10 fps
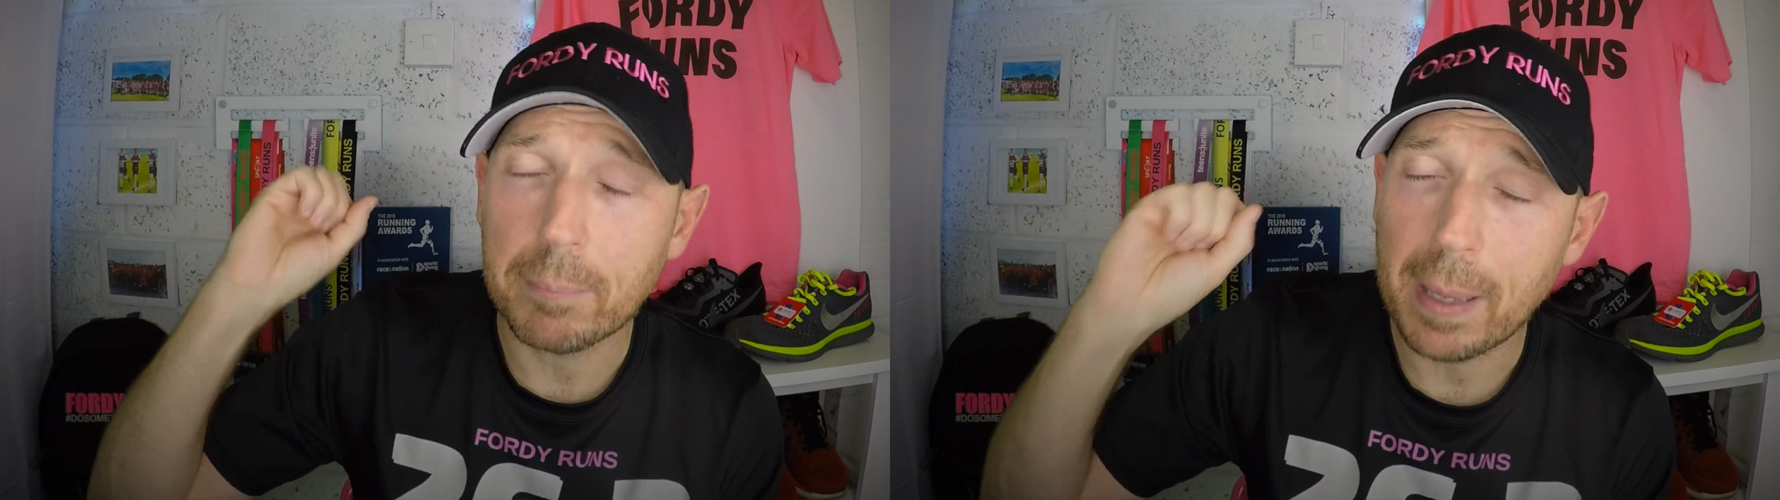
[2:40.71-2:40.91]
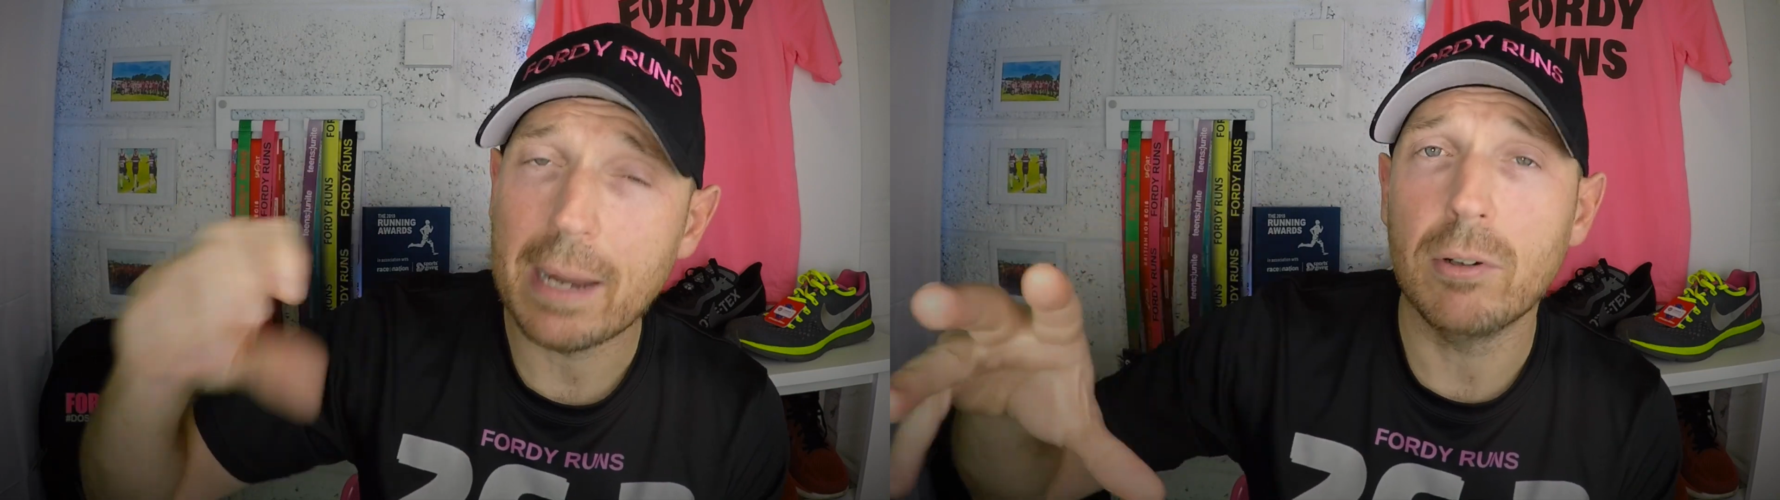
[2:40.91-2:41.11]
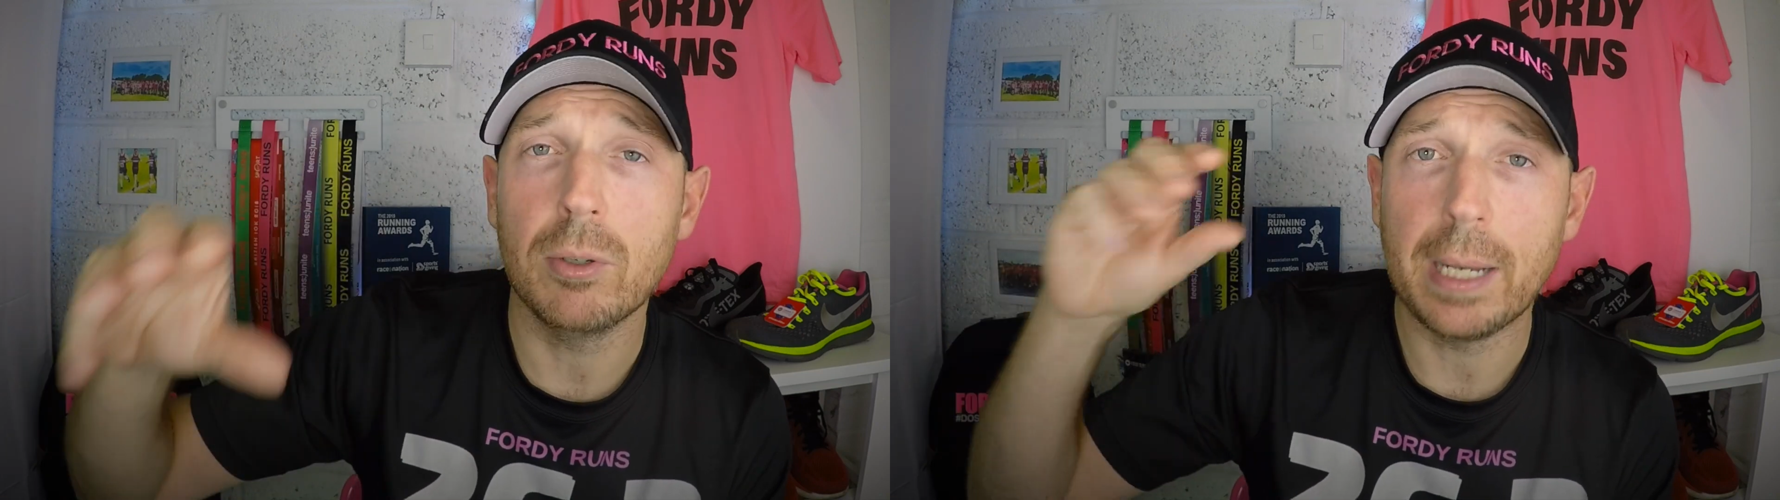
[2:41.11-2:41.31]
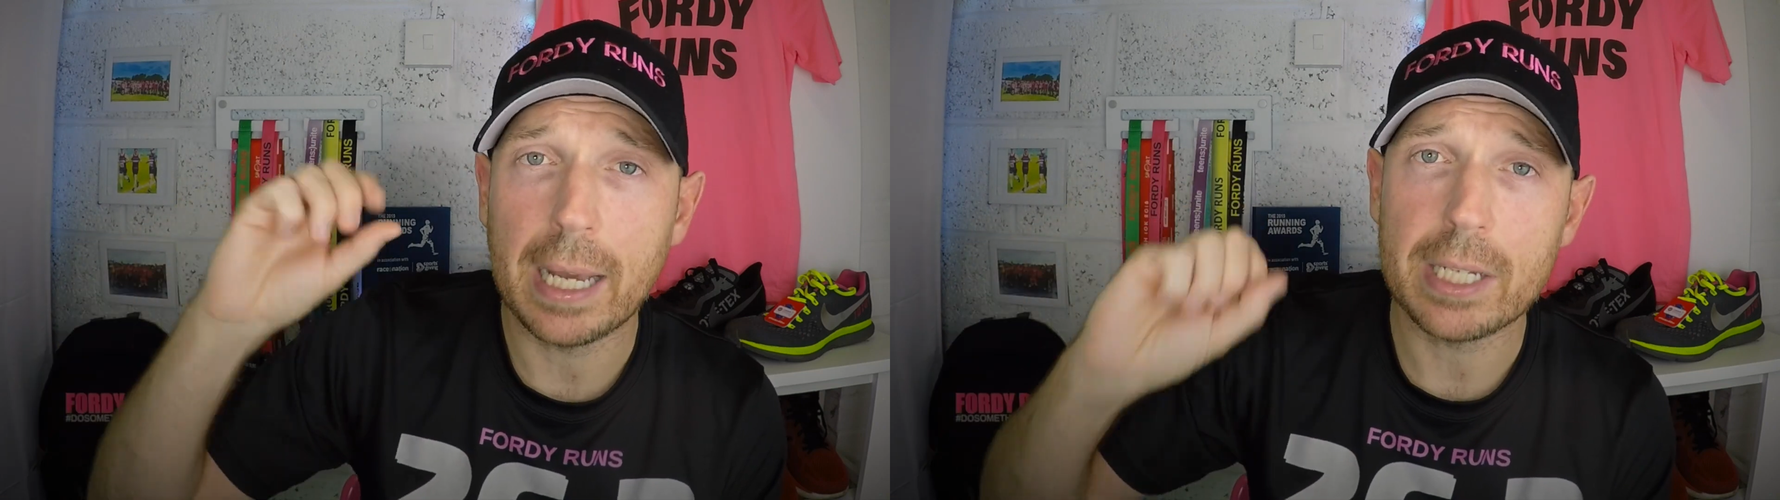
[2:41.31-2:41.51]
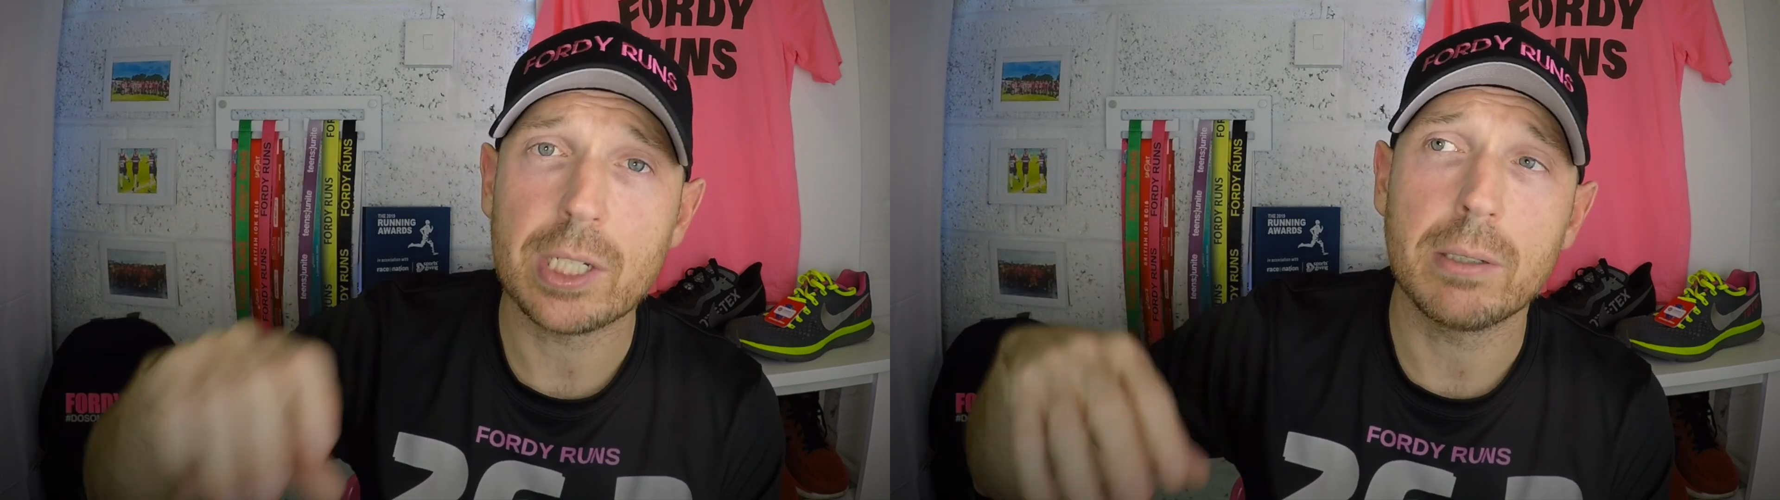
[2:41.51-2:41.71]
better
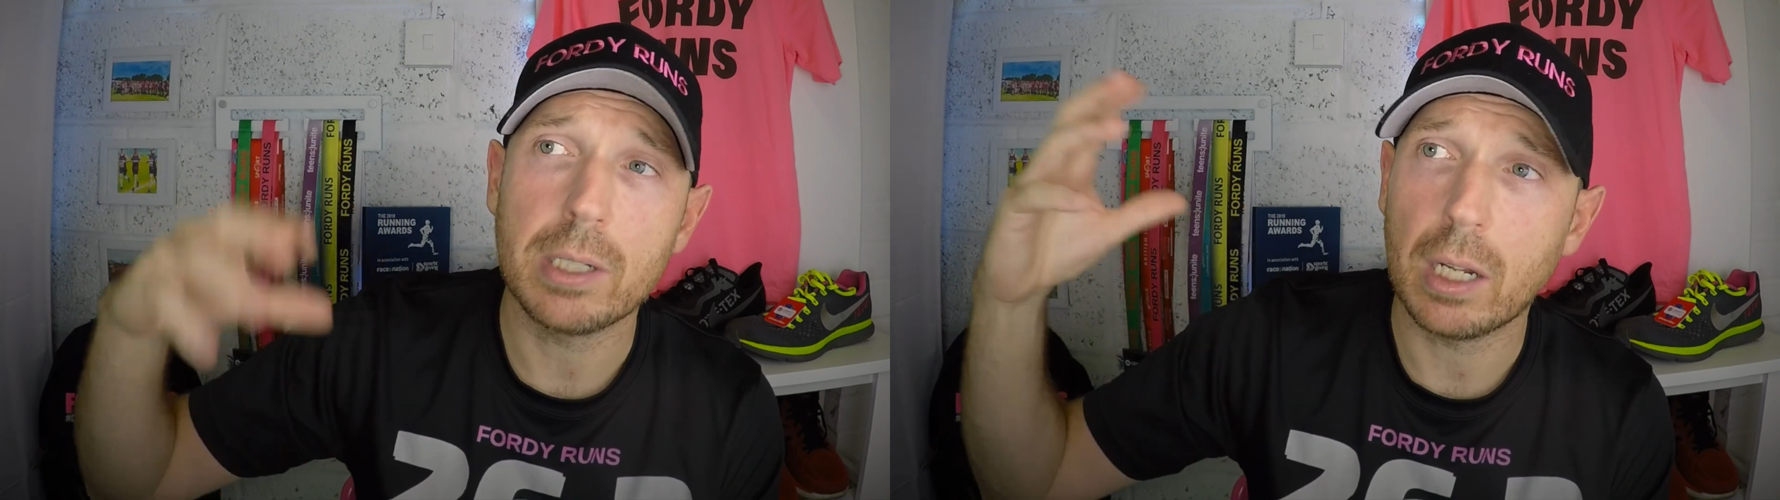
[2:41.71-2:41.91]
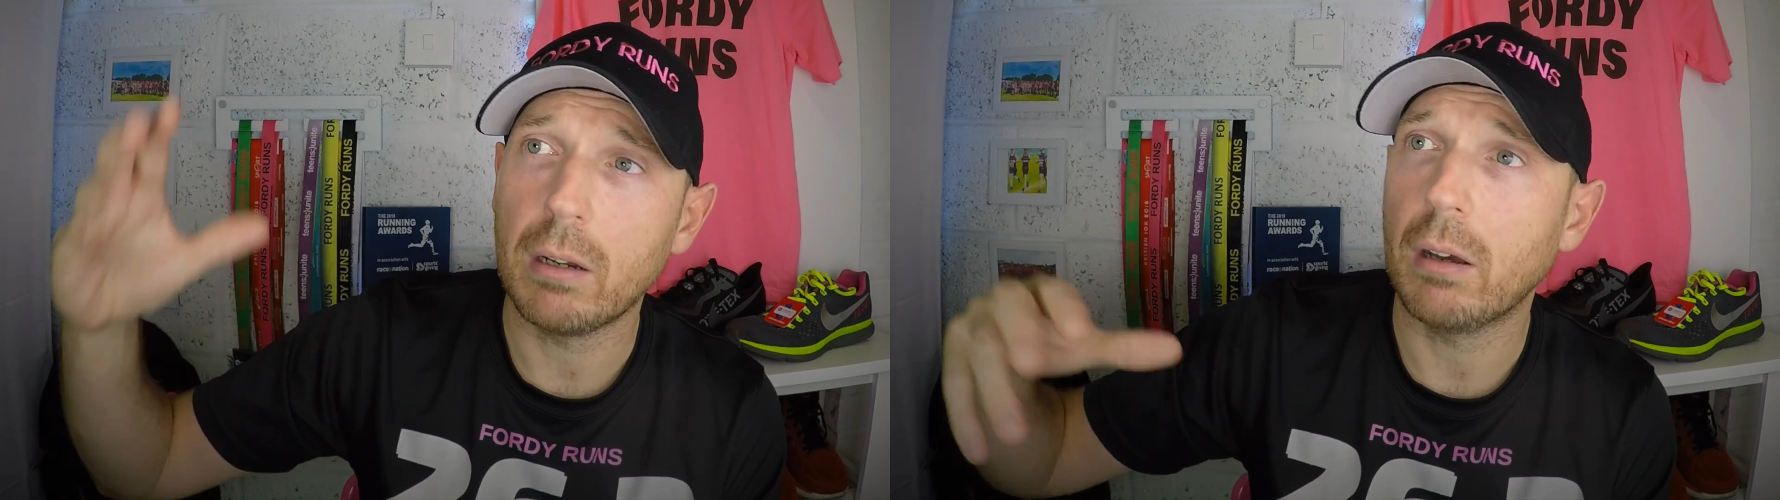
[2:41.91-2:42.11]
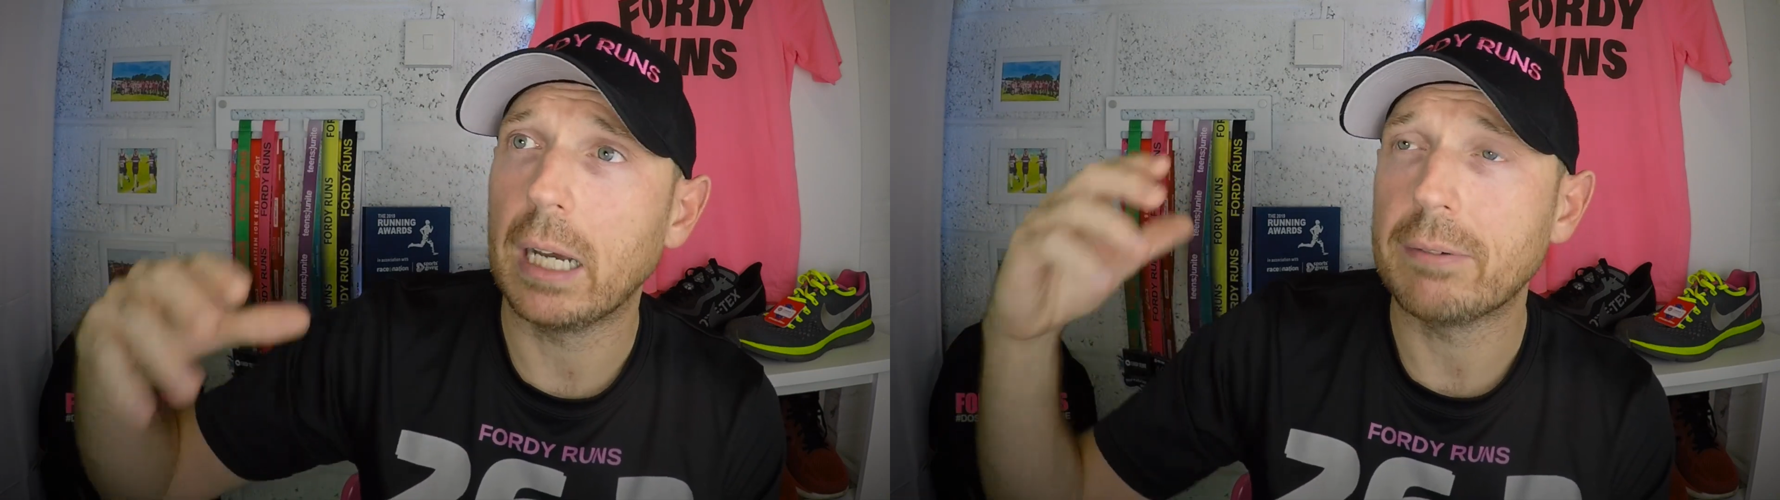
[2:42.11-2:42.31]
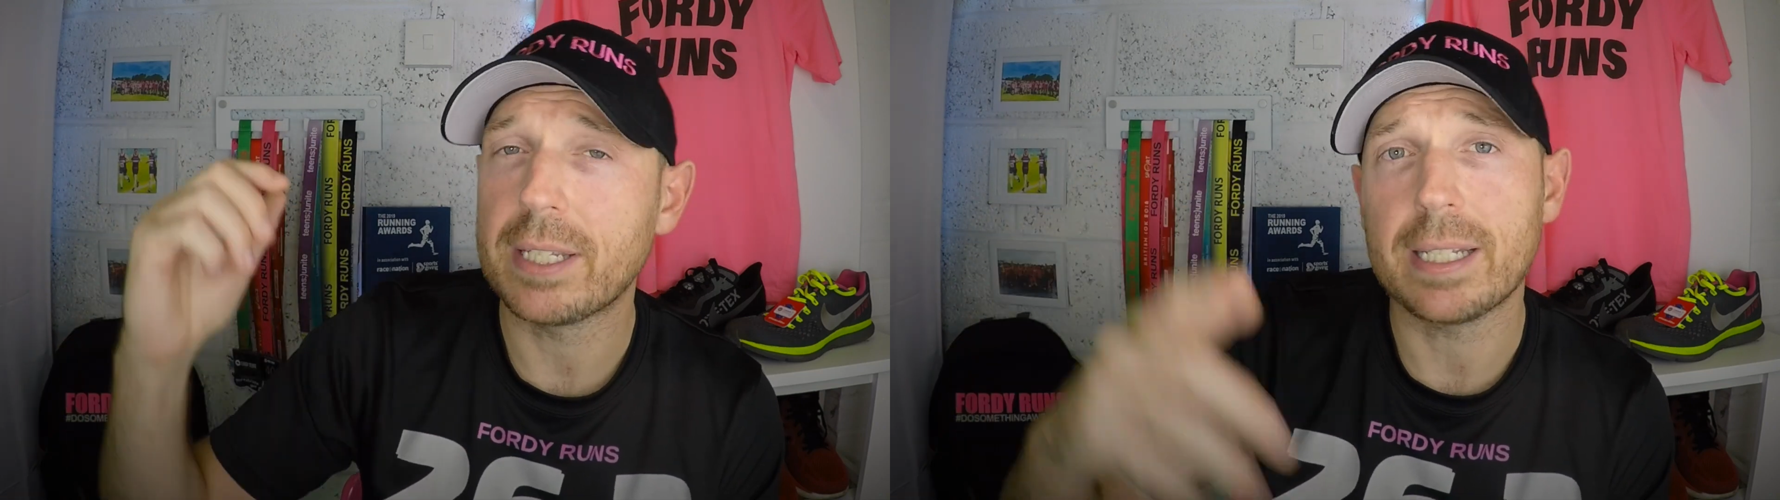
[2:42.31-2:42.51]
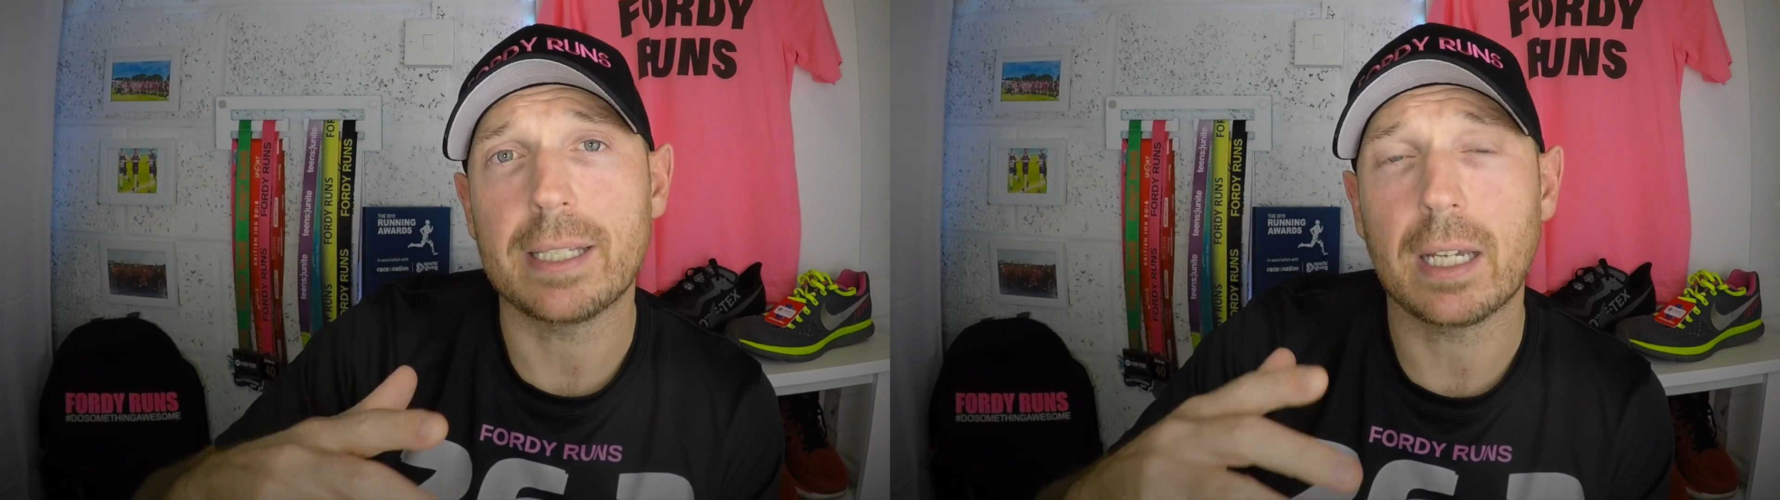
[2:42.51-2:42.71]
illumination, you know, like I
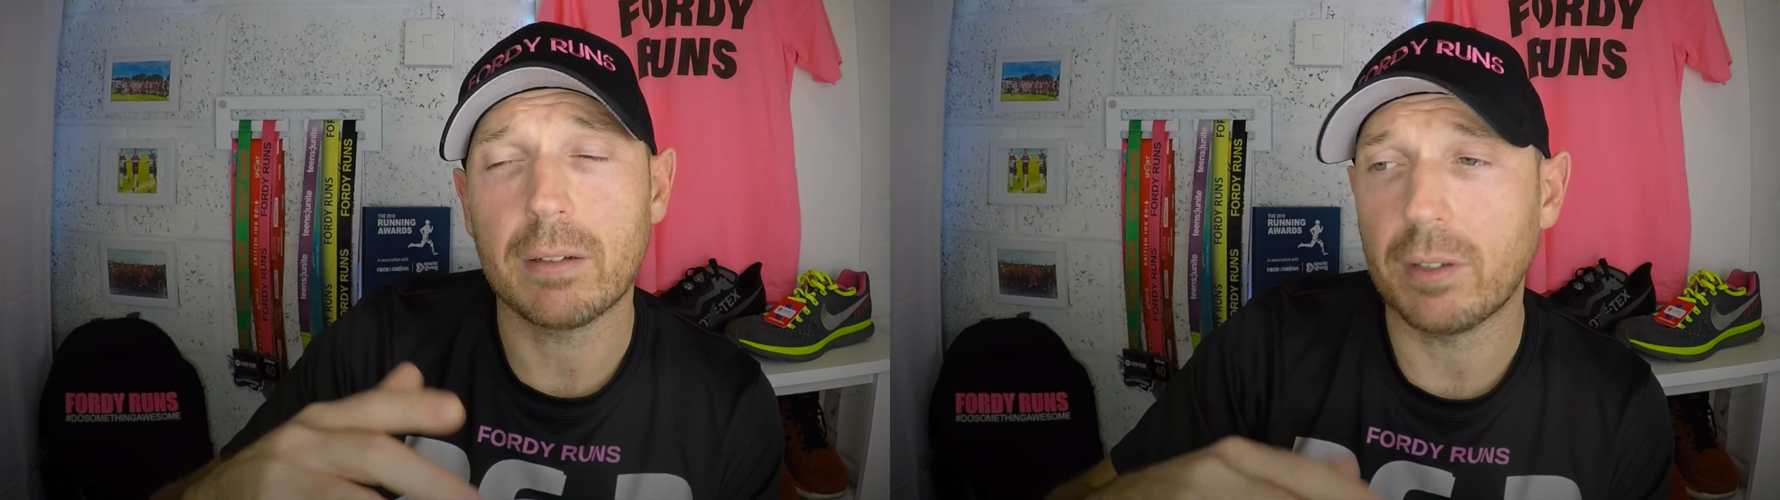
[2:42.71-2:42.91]
recently done a,